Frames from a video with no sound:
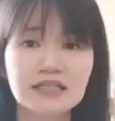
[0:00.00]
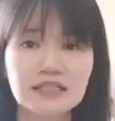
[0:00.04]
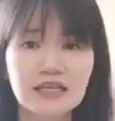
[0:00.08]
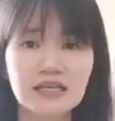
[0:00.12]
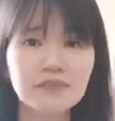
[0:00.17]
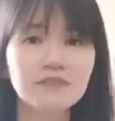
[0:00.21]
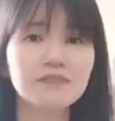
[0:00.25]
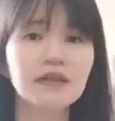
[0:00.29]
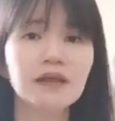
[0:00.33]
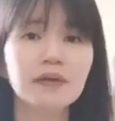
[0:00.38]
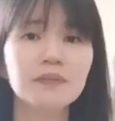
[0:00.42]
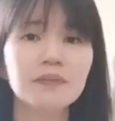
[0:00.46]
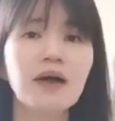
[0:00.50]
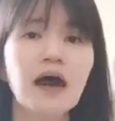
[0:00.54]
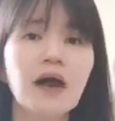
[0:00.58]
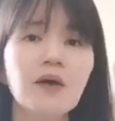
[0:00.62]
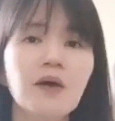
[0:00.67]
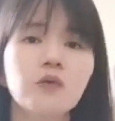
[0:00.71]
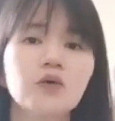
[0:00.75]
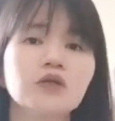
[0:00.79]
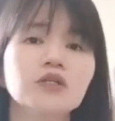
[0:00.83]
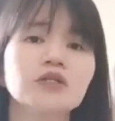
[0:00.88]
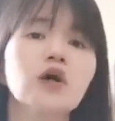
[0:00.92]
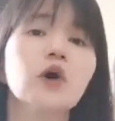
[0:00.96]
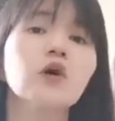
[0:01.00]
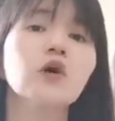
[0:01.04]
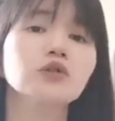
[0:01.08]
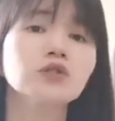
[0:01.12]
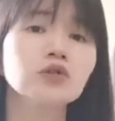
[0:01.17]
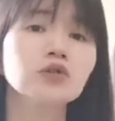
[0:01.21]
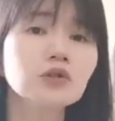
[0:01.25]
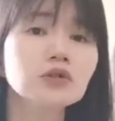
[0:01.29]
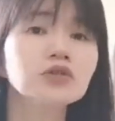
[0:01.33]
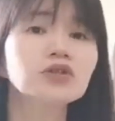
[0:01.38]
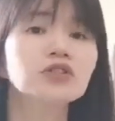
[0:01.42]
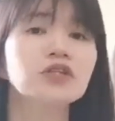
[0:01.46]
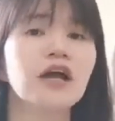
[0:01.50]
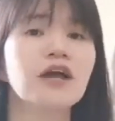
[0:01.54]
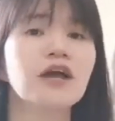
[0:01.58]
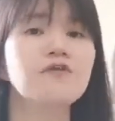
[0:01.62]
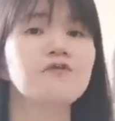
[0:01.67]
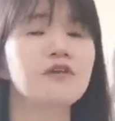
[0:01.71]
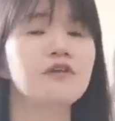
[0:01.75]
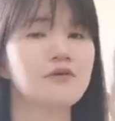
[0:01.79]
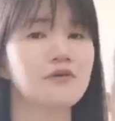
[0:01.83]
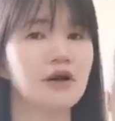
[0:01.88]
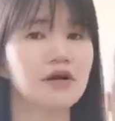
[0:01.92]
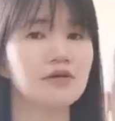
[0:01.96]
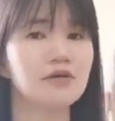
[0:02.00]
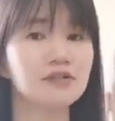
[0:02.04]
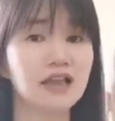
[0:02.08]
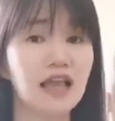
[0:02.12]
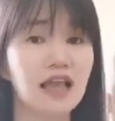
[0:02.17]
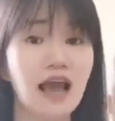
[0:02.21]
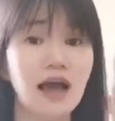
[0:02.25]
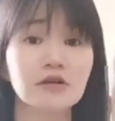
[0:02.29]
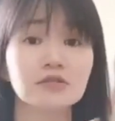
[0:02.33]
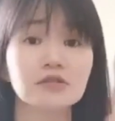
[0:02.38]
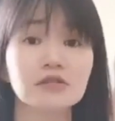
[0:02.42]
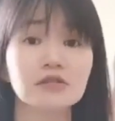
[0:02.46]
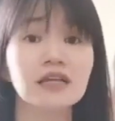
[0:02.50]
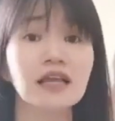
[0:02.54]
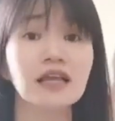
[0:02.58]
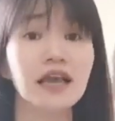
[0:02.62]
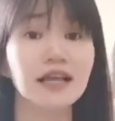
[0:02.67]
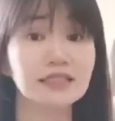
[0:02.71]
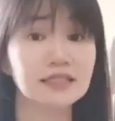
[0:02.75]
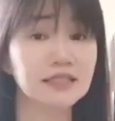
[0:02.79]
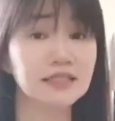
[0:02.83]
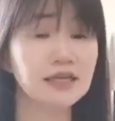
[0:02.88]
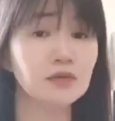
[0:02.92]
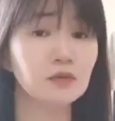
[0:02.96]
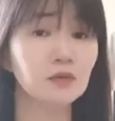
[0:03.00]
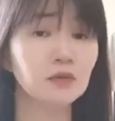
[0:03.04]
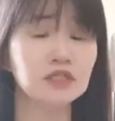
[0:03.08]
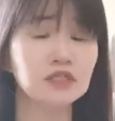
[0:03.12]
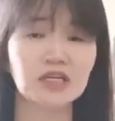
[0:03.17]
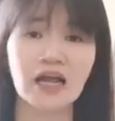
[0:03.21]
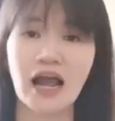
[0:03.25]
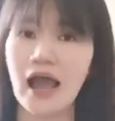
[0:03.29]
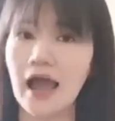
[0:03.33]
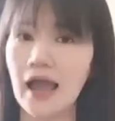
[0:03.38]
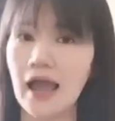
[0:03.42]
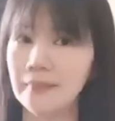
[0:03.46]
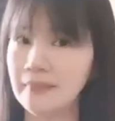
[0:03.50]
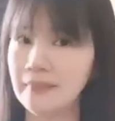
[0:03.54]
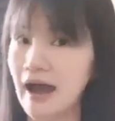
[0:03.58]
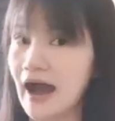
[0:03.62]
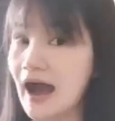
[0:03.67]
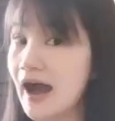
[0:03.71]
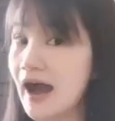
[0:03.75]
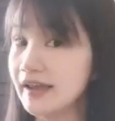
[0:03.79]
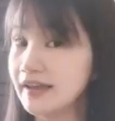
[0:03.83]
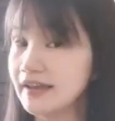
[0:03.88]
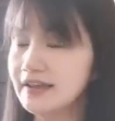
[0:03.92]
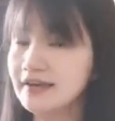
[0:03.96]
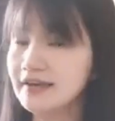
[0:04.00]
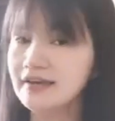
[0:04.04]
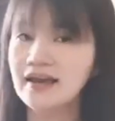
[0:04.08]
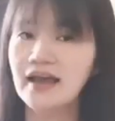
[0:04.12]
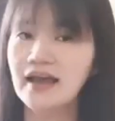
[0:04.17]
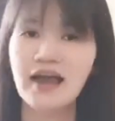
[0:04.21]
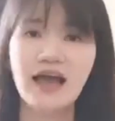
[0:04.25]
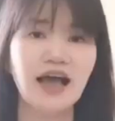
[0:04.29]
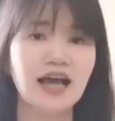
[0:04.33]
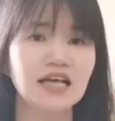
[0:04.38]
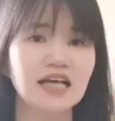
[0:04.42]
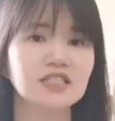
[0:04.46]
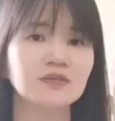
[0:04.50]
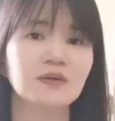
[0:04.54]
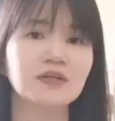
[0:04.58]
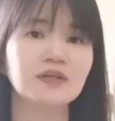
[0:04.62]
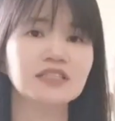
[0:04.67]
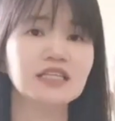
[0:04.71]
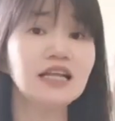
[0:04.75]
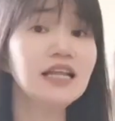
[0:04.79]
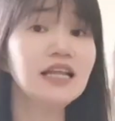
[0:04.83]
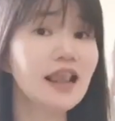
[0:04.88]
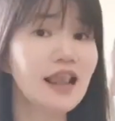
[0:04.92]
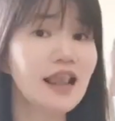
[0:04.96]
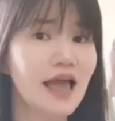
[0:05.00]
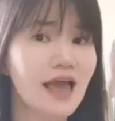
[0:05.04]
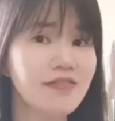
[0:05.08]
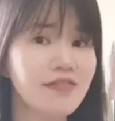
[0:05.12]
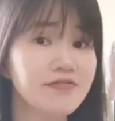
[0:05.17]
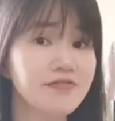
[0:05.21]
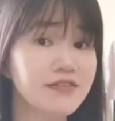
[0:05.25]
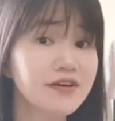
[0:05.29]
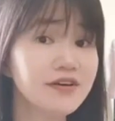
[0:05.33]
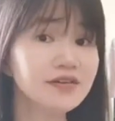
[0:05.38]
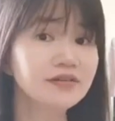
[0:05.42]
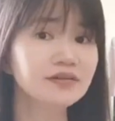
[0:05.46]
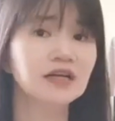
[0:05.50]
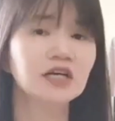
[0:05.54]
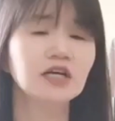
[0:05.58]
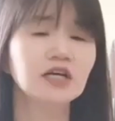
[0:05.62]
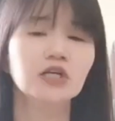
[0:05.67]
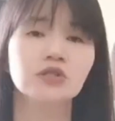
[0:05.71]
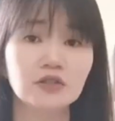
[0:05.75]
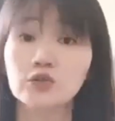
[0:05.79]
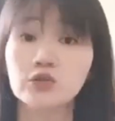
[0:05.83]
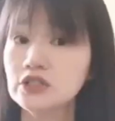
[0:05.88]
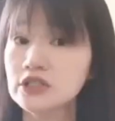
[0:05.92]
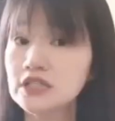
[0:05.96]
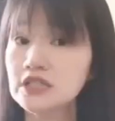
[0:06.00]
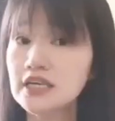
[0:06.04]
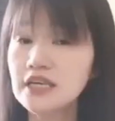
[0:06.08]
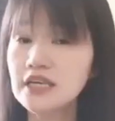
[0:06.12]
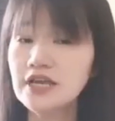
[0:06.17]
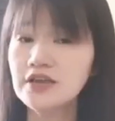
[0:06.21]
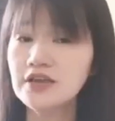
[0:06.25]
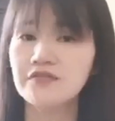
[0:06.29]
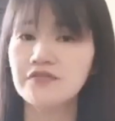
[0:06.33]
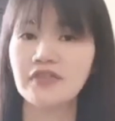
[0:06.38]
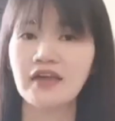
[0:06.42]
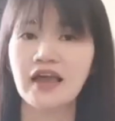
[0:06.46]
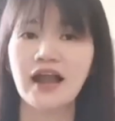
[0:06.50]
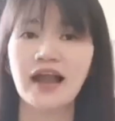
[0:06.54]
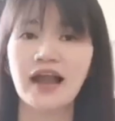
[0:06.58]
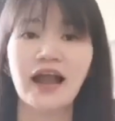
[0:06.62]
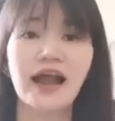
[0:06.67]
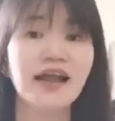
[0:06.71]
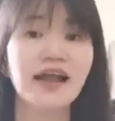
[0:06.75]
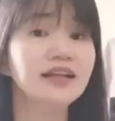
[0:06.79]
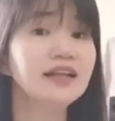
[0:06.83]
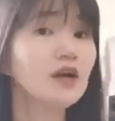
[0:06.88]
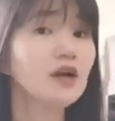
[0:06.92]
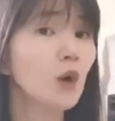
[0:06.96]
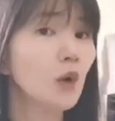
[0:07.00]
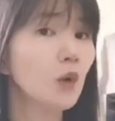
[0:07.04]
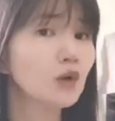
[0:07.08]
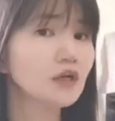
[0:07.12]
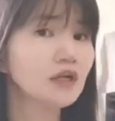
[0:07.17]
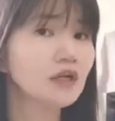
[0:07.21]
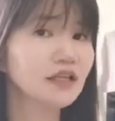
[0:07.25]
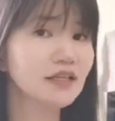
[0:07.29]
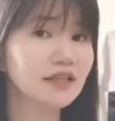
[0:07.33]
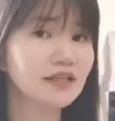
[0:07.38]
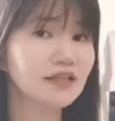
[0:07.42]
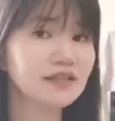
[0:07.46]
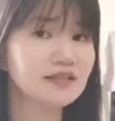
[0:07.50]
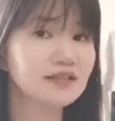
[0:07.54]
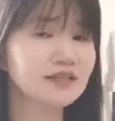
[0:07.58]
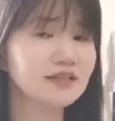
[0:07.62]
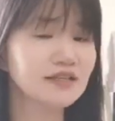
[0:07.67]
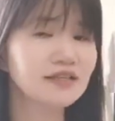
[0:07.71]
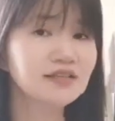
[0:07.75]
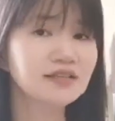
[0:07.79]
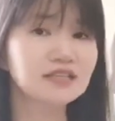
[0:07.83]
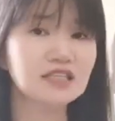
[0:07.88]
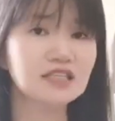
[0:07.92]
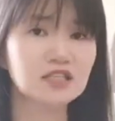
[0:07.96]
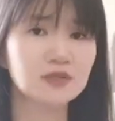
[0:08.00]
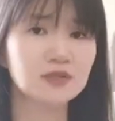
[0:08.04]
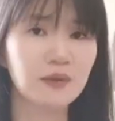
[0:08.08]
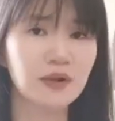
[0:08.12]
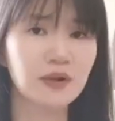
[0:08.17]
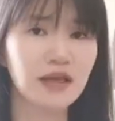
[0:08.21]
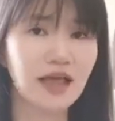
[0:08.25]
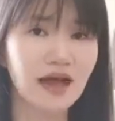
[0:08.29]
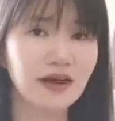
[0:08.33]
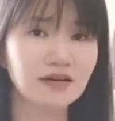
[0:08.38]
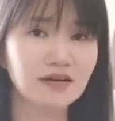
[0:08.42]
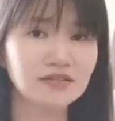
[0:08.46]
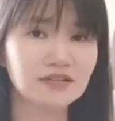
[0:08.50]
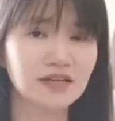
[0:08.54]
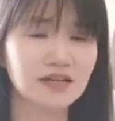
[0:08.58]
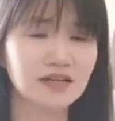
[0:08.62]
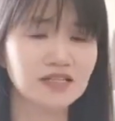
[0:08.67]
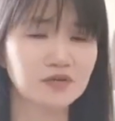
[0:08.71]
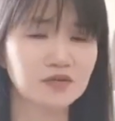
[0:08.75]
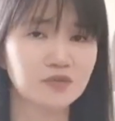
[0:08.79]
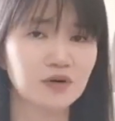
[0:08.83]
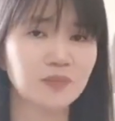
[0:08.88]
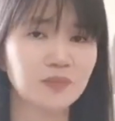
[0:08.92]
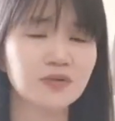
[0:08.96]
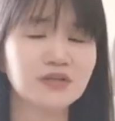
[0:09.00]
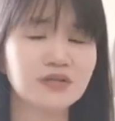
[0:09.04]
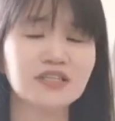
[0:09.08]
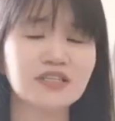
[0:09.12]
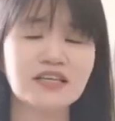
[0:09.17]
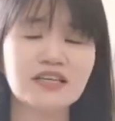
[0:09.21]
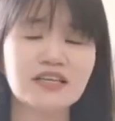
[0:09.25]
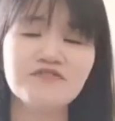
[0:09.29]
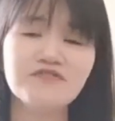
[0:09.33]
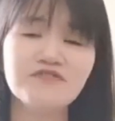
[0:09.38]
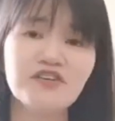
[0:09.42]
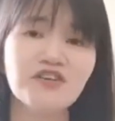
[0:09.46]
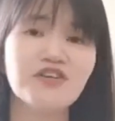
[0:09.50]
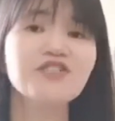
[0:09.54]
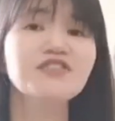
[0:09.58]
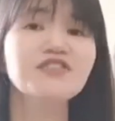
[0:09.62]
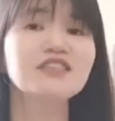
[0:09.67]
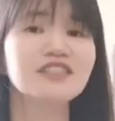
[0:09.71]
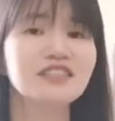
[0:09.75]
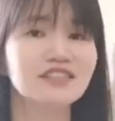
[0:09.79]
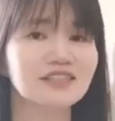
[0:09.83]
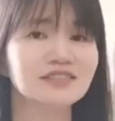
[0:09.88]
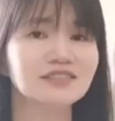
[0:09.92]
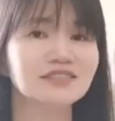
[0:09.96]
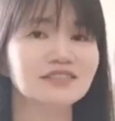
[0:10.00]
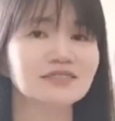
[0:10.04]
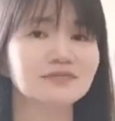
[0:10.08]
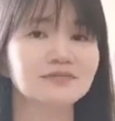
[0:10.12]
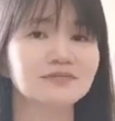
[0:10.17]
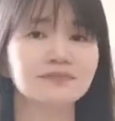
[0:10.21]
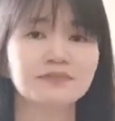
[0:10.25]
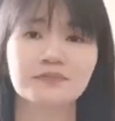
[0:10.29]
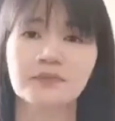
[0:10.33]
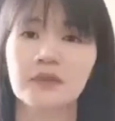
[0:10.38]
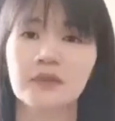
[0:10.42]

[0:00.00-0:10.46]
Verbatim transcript: Sometimes I would also drive around the housing estate which I'm eyeing, especially landed, to see if there are any owner listing displayed outside the property for sale.